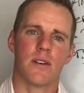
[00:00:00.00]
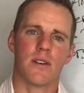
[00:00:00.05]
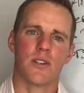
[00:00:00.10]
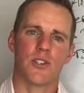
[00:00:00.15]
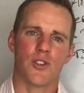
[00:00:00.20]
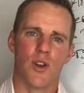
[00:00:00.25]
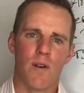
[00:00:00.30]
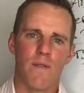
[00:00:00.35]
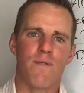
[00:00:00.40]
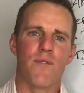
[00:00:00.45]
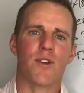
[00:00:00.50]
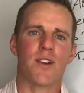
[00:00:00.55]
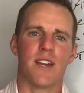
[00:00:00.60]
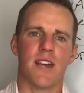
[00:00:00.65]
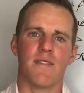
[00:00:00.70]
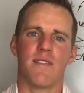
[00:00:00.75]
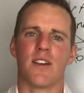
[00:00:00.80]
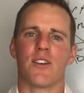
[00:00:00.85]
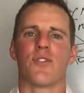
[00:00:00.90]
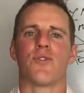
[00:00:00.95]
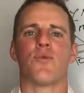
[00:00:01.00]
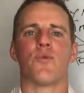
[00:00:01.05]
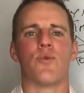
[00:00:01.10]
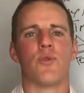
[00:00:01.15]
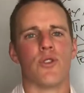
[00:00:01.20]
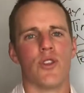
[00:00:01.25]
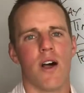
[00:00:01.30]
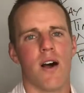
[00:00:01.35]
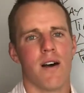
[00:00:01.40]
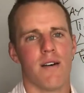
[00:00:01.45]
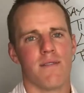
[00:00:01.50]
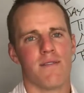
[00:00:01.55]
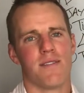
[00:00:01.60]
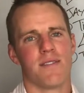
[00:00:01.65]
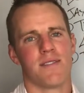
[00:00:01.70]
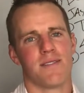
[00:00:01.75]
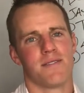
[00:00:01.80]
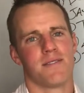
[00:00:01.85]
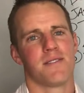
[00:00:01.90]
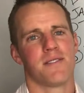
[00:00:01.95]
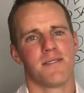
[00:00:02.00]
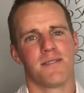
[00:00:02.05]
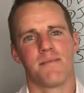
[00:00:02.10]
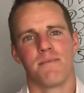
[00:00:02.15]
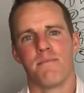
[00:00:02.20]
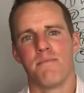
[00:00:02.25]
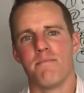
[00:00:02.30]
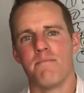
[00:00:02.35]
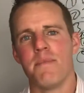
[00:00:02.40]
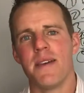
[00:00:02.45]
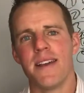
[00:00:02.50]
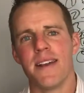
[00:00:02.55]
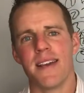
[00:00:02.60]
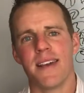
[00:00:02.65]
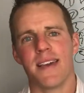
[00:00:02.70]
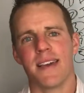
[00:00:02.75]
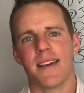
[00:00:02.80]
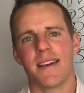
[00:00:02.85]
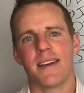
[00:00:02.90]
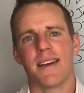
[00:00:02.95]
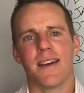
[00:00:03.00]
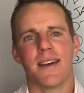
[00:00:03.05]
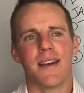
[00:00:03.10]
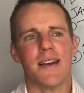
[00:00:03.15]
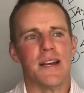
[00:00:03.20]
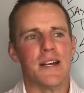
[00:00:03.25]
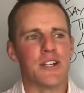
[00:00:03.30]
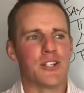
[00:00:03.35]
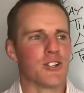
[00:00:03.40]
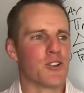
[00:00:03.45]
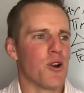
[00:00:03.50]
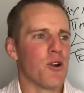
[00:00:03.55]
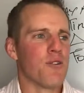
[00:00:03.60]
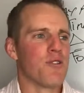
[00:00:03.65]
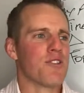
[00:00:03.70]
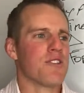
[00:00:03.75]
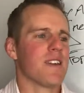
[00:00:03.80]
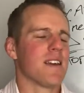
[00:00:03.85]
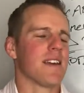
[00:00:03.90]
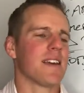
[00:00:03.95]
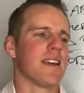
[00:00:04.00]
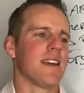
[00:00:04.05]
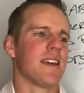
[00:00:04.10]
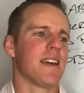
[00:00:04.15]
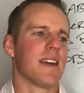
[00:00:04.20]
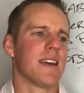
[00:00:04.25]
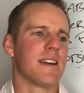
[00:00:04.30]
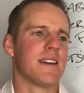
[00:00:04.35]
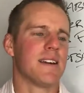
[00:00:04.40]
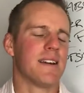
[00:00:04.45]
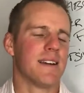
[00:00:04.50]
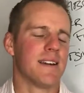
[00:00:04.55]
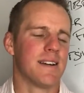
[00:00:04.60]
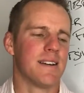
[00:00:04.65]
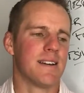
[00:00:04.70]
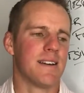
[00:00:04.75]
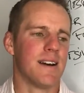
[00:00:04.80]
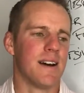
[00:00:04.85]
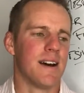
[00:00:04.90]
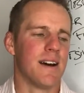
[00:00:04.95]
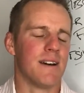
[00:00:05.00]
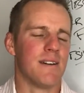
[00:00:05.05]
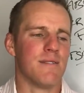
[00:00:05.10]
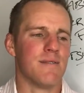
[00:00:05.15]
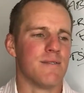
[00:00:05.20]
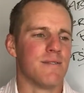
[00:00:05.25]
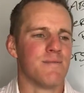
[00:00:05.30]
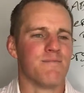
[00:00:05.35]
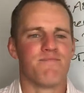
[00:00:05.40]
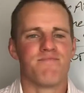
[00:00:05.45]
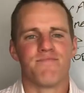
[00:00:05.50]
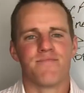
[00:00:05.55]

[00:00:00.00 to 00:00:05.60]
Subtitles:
start forgiving through love. Meaning, start thinking of